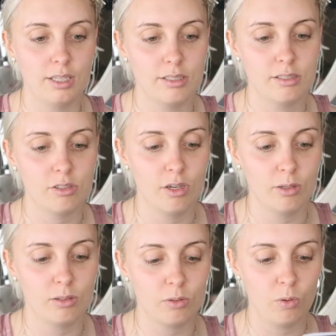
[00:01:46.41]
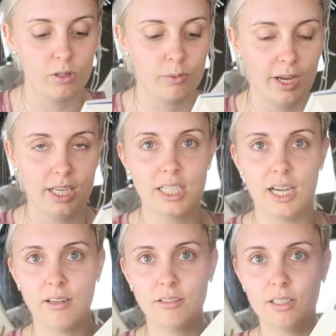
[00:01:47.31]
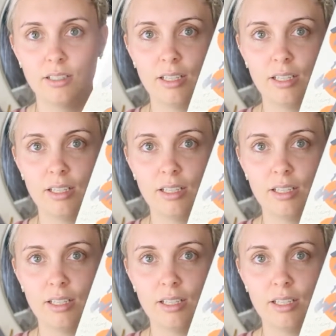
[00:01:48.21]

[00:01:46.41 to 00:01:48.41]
It's Turtles All the Way Down.